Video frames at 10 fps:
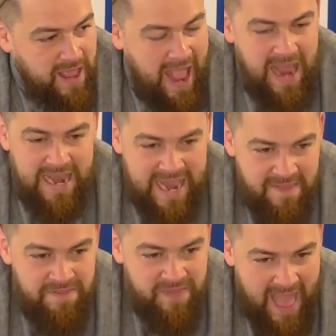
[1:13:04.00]
And
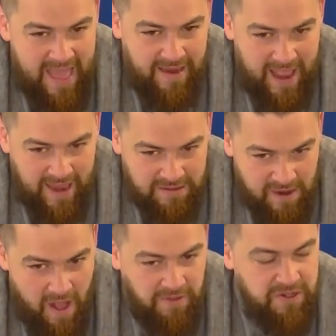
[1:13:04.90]
in that
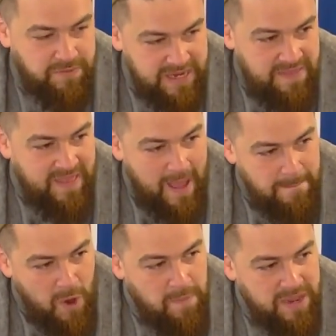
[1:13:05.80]
acknowledgement, in that
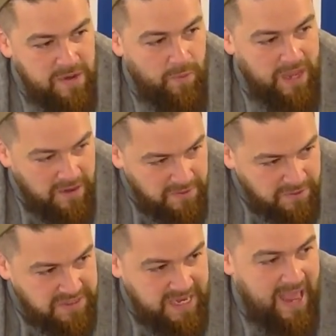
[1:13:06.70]
moment, we
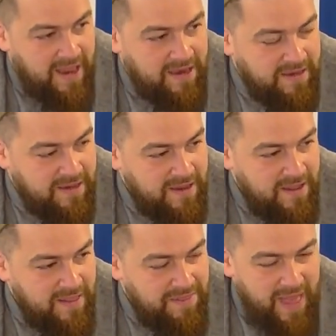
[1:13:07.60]
understand
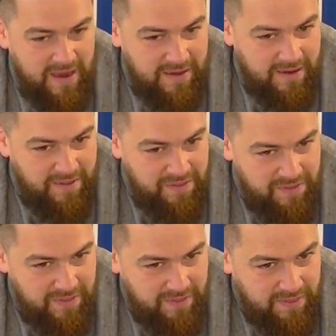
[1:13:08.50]
that
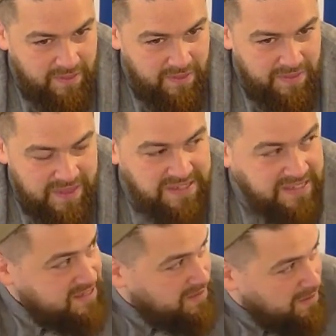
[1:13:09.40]
this
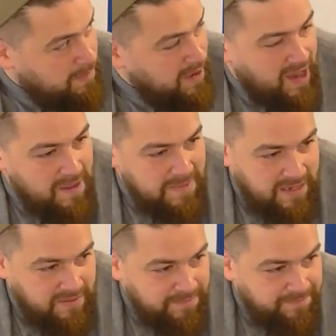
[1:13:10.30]
is the Rabbul Alameen.
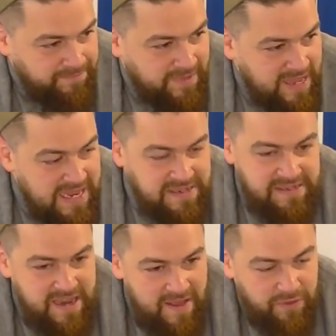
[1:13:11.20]
He's
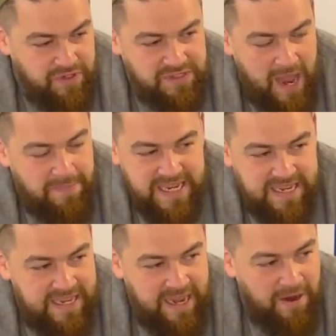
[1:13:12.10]
never stopped
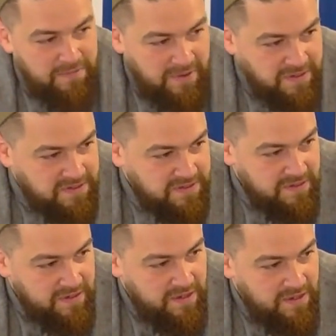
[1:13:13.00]
taking care of us.
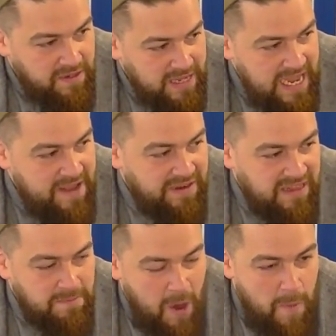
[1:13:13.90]
Even in
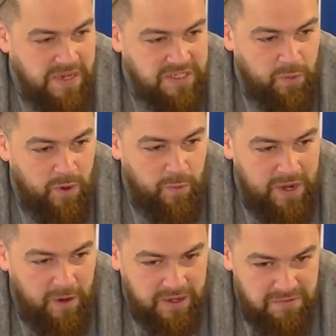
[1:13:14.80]
the moments where we
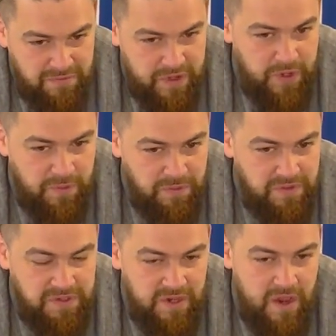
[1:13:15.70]
are
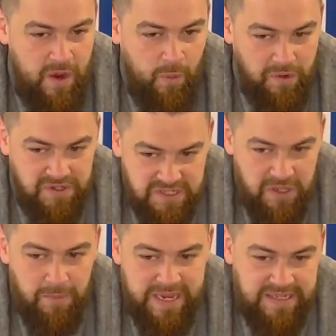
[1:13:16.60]
confused, we're
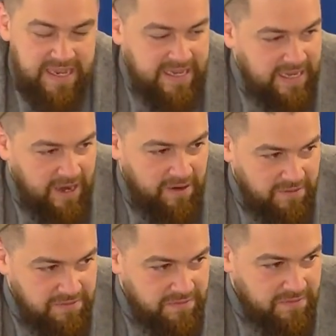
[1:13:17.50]
still being taken care
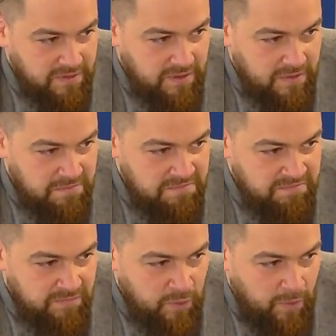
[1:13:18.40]
of,
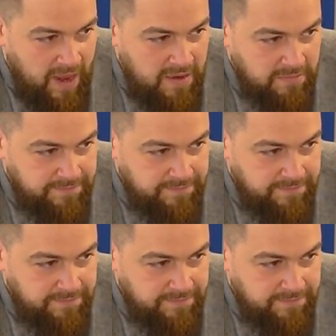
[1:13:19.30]
right?